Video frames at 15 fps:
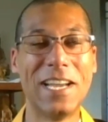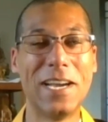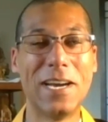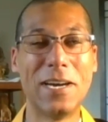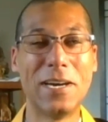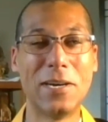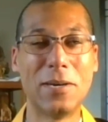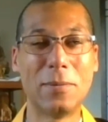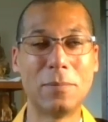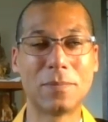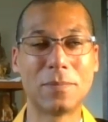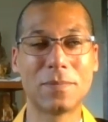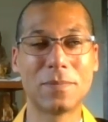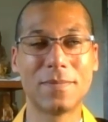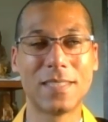Um,
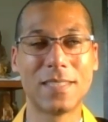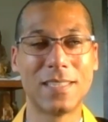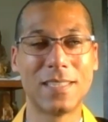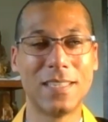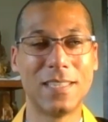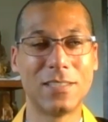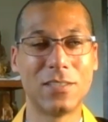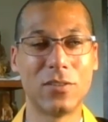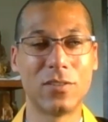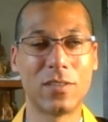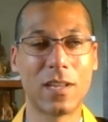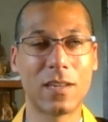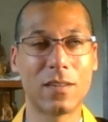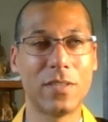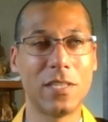so there's a
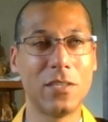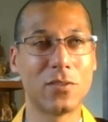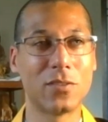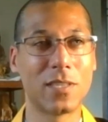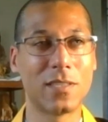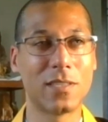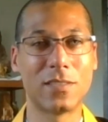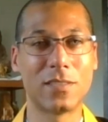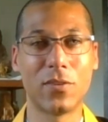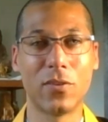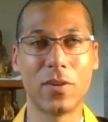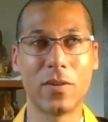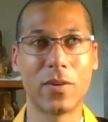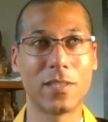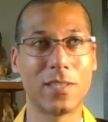lot of videos like this
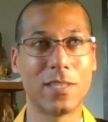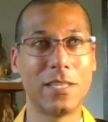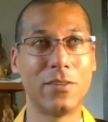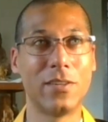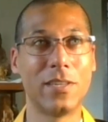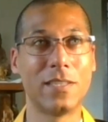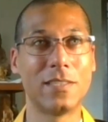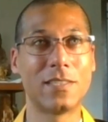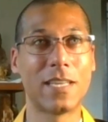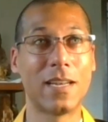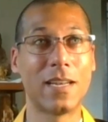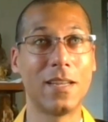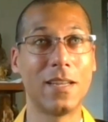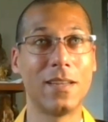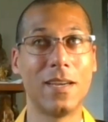floating around on the internet,
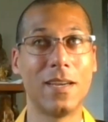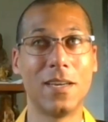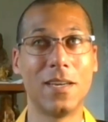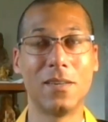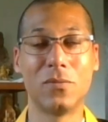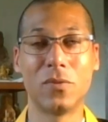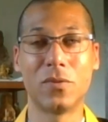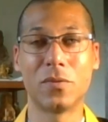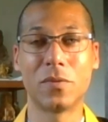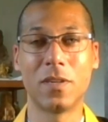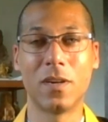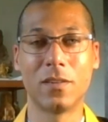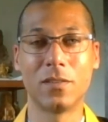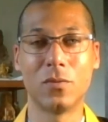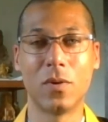sadly, with
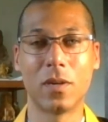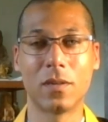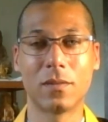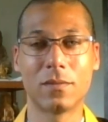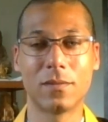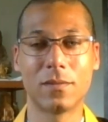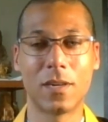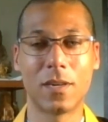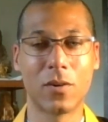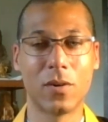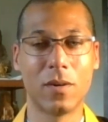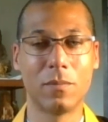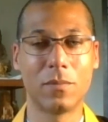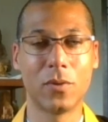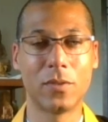regard to our
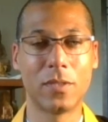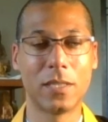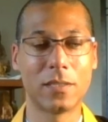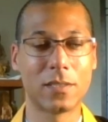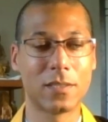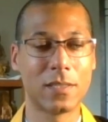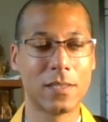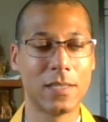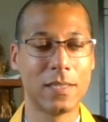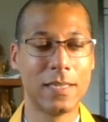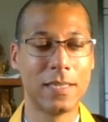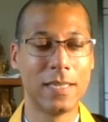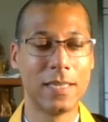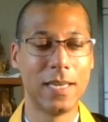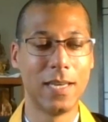current protests.
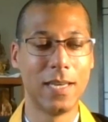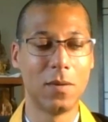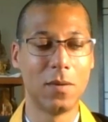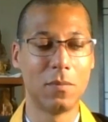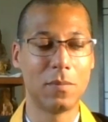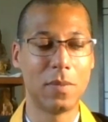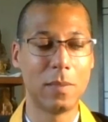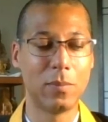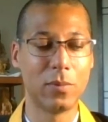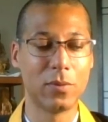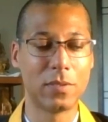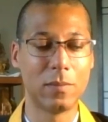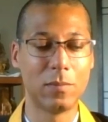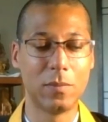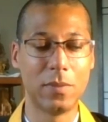People
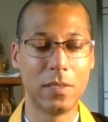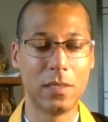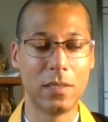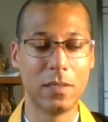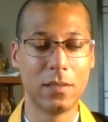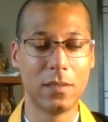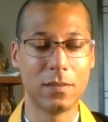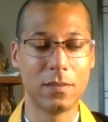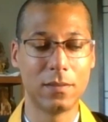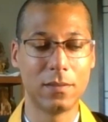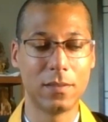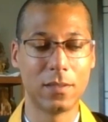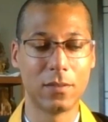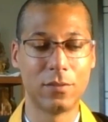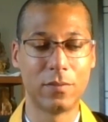seem to be
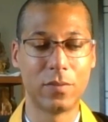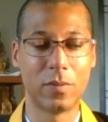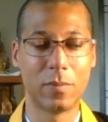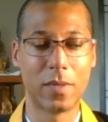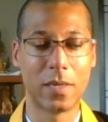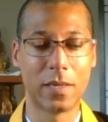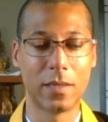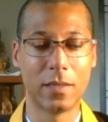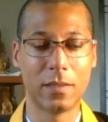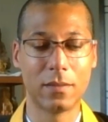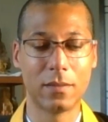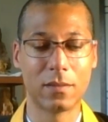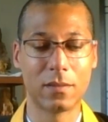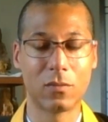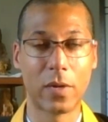driven by
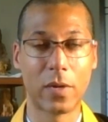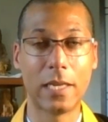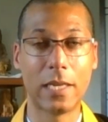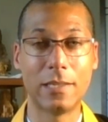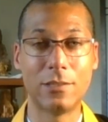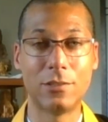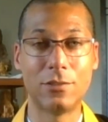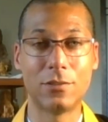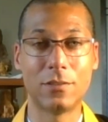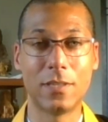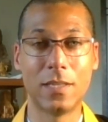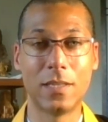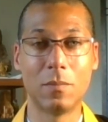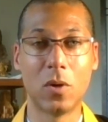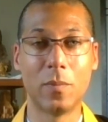rage
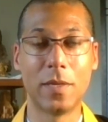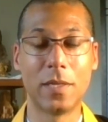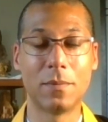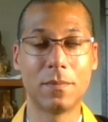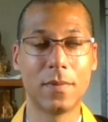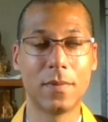in the moment.